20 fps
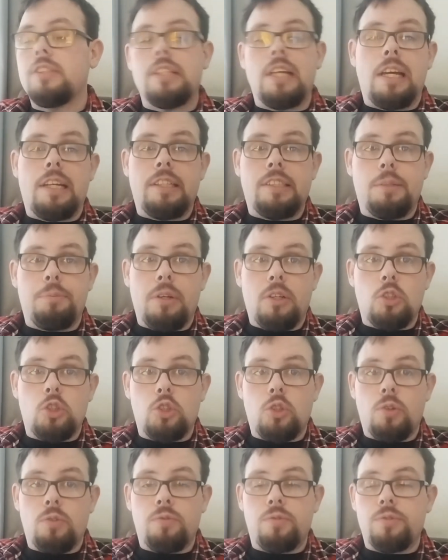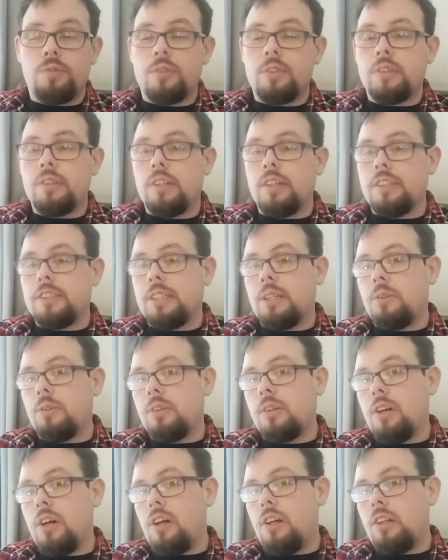Just tasty bit of stuff. Nice
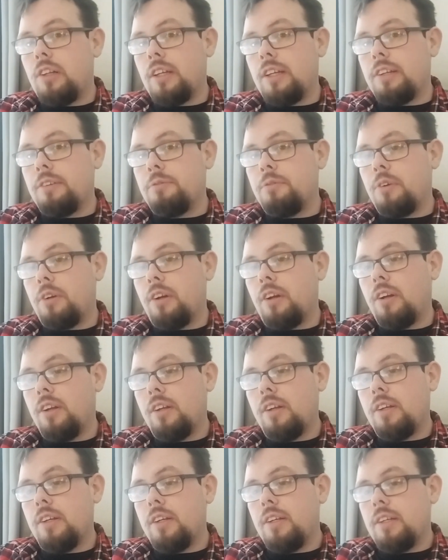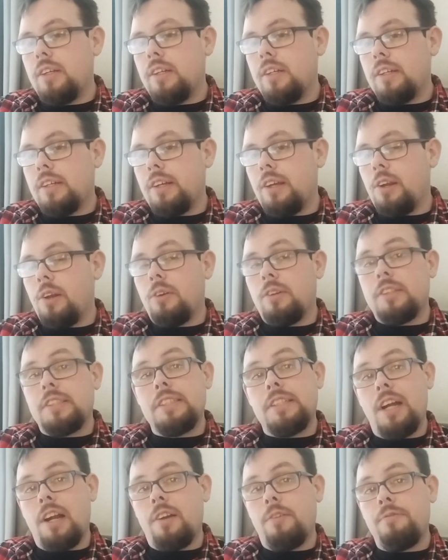little call in for, you know, the
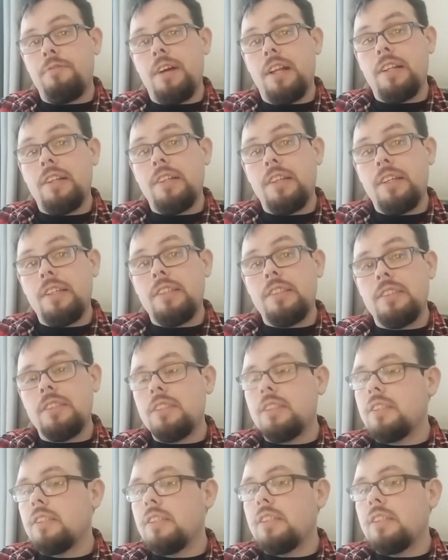start of Valentine's.